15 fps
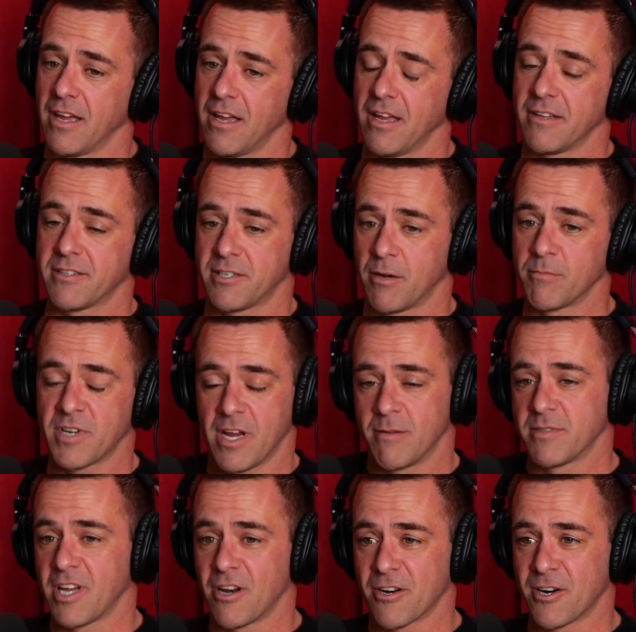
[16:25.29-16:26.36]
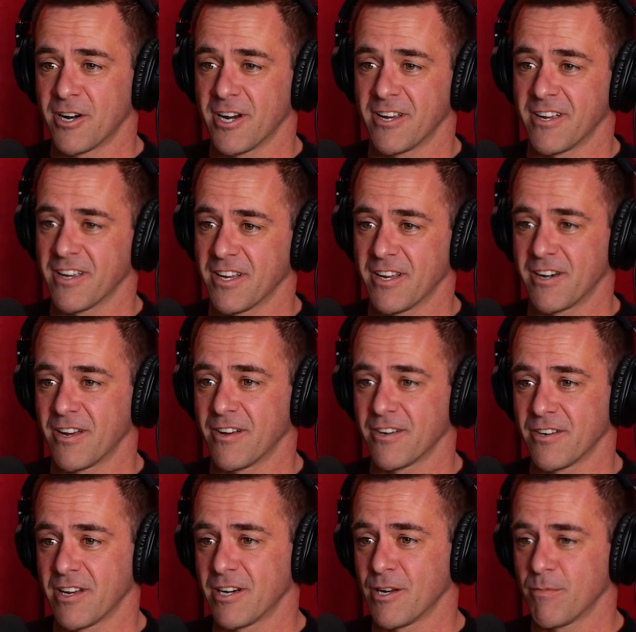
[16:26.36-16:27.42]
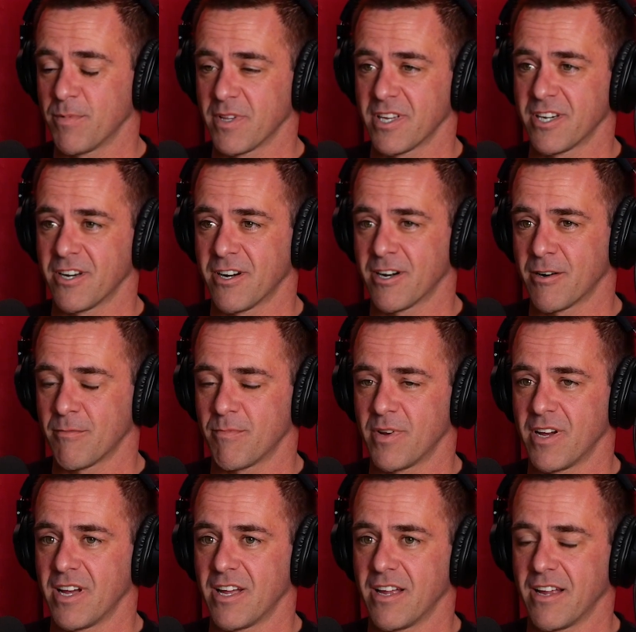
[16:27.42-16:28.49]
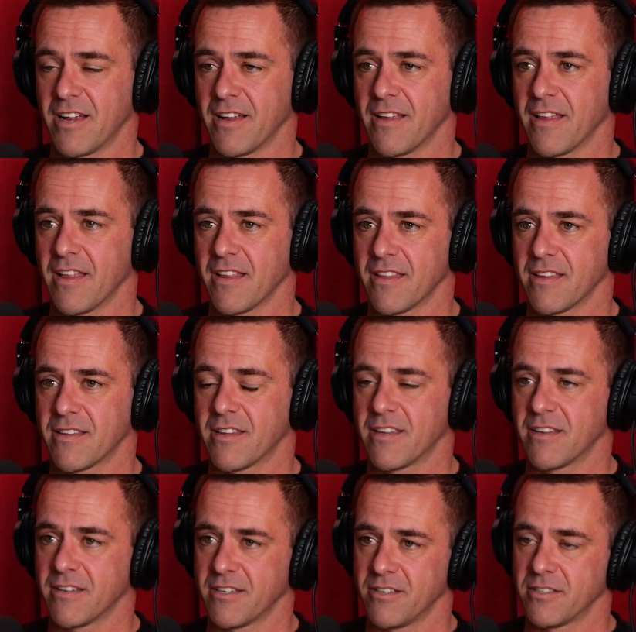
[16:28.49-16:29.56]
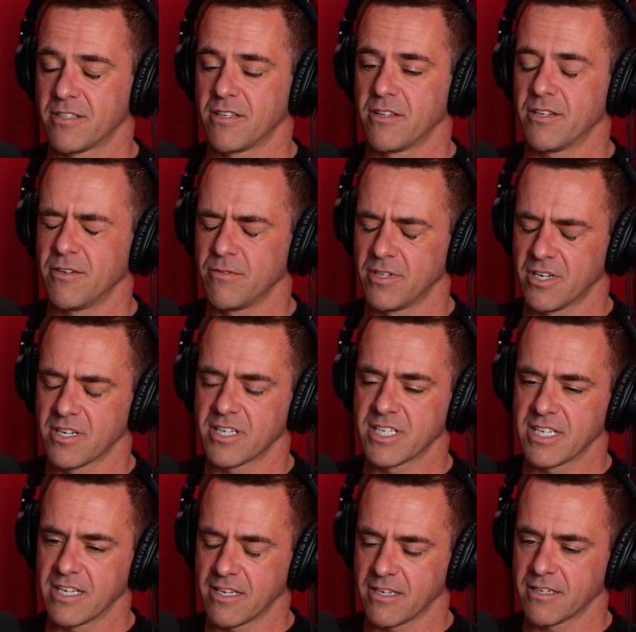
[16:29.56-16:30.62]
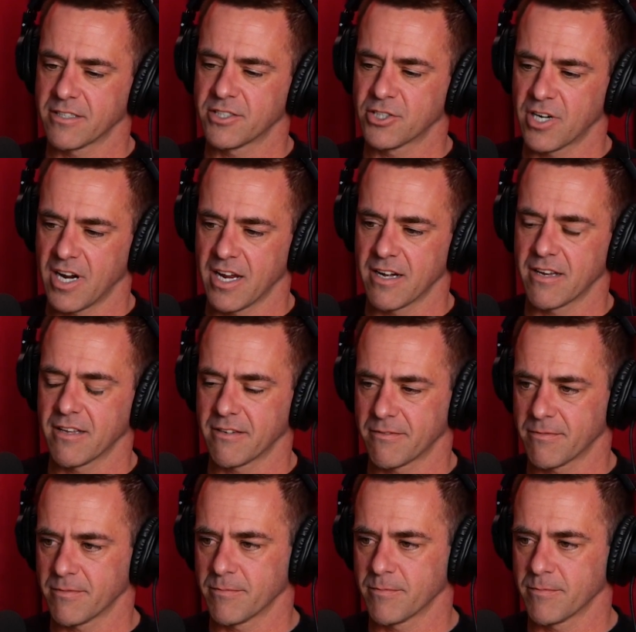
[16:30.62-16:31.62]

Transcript: and sometimes that'll hurt you, you know, and you end up in the dirt, but you learn to try to